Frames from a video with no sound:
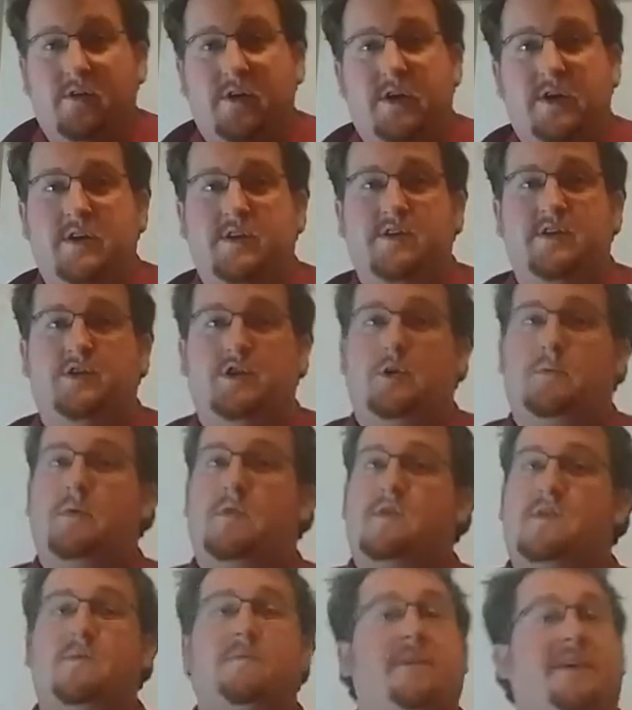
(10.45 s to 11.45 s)
ladies and
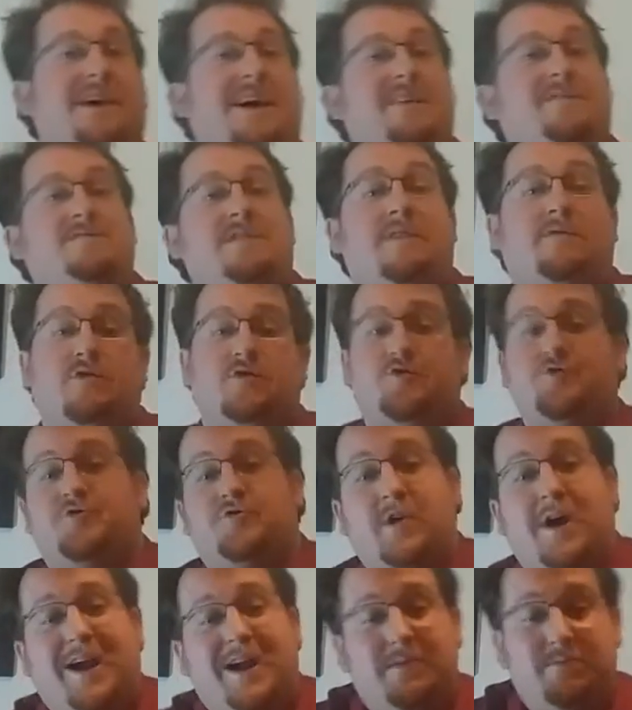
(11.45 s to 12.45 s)
gentlemen, something I've never
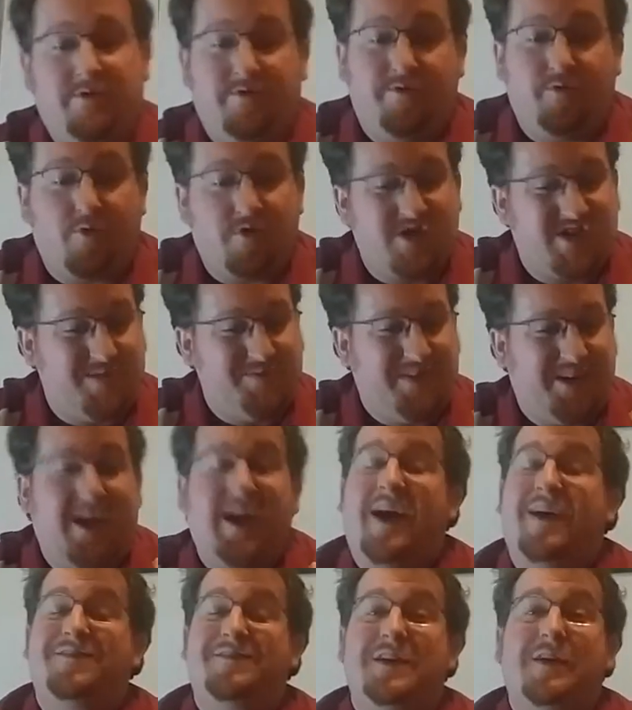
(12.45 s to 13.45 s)
tried before, something
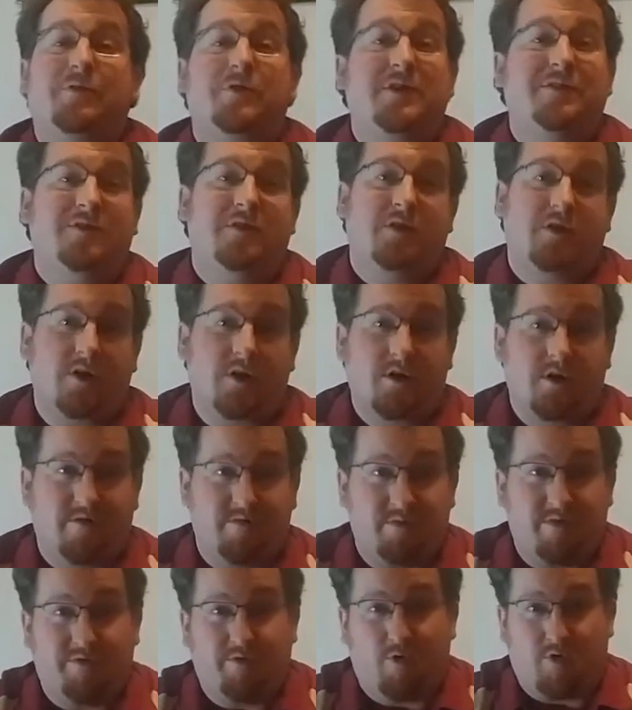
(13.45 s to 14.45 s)
I've never even heard
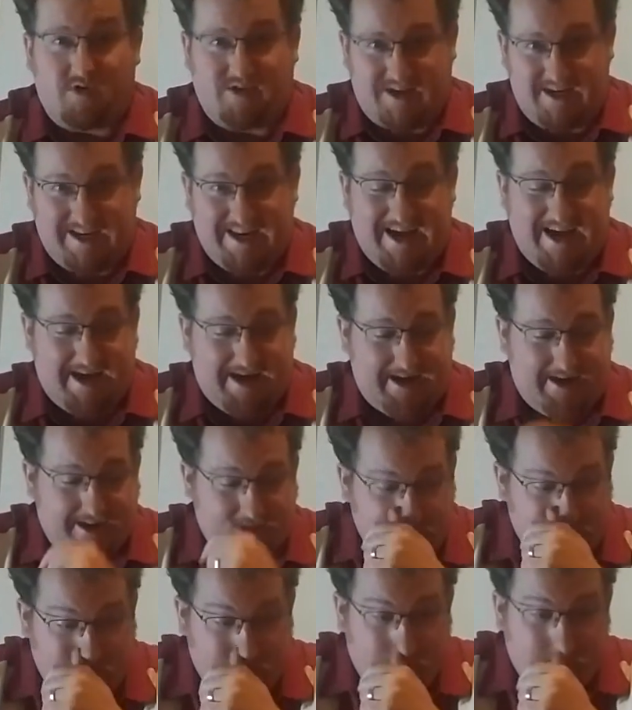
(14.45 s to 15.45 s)
of before today.
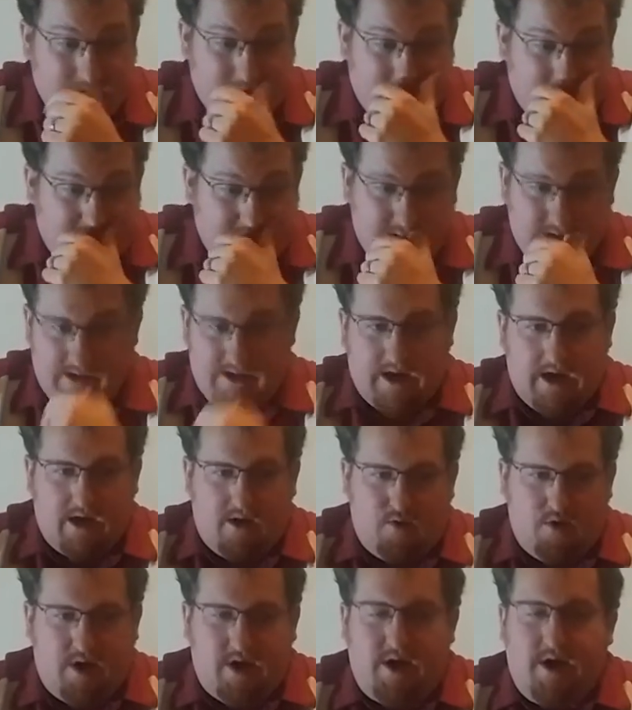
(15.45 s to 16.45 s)

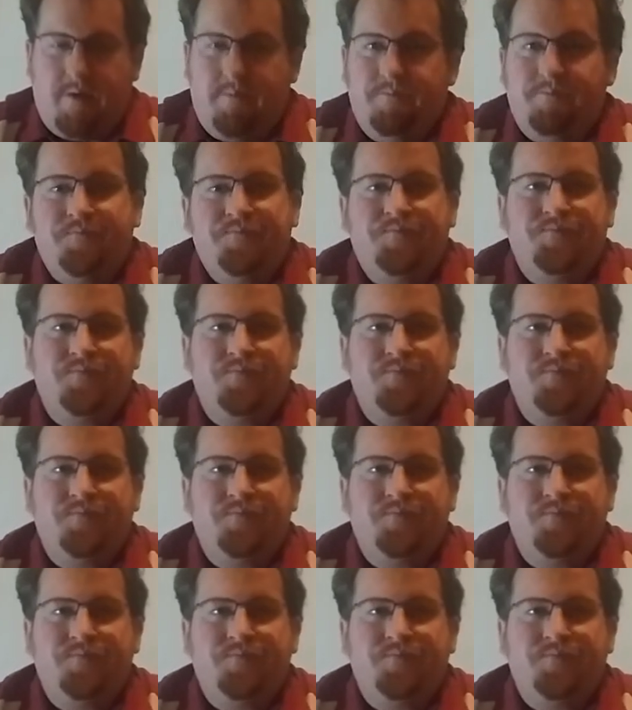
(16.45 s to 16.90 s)
Now,